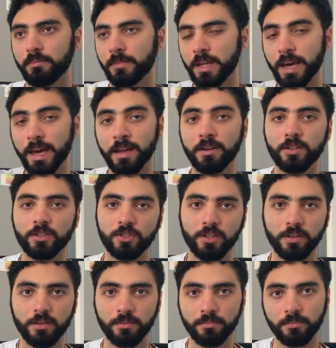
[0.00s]

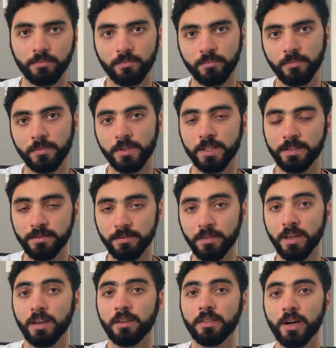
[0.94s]
energy, the
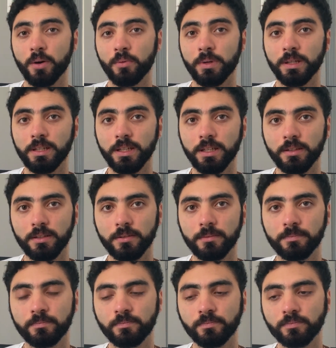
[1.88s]
thing that we need.
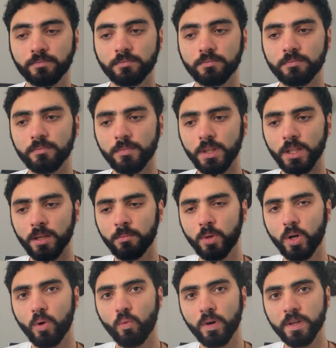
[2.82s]

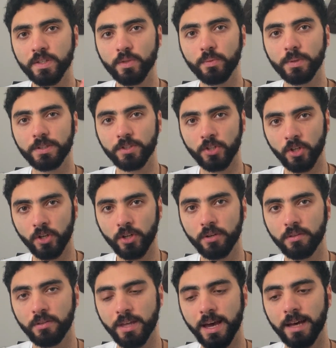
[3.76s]
But once we
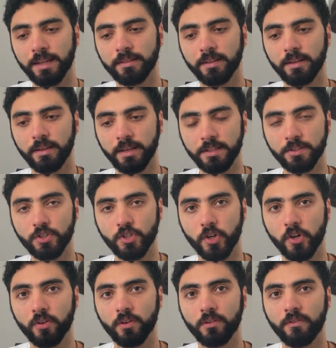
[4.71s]
turn that
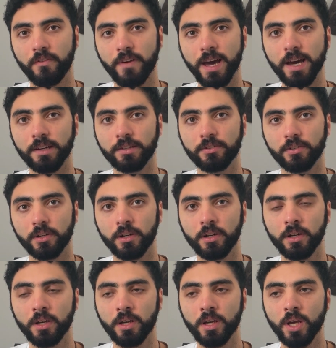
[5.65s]
internal factor,
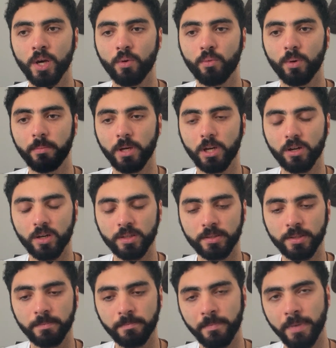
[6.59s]
we become
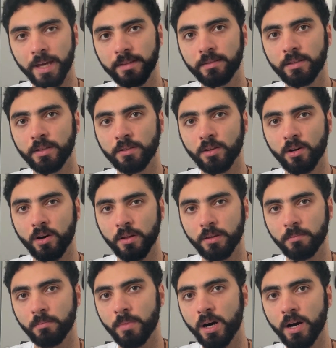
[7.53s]
dependent on the
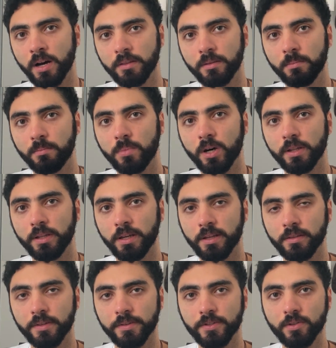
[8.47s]
mind, the body,
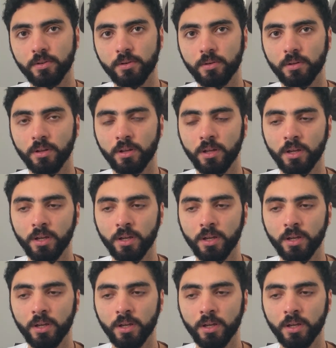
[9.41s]
and the soul,